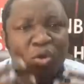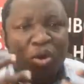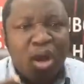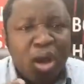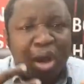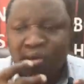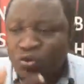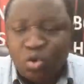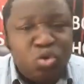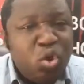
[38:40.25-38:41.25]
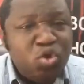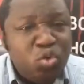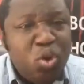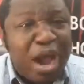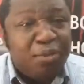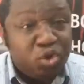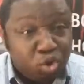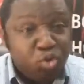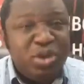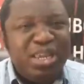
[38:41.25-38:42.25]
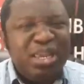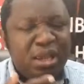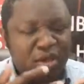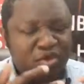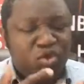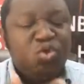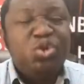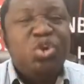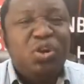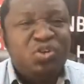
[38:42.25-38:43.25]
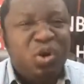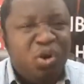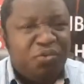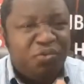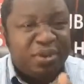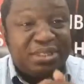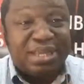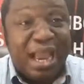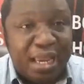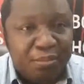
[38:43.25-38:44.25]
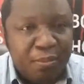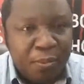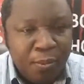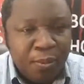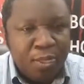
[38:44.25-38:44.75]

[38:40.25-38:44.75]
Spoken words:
Look, to those who are truly studious of time,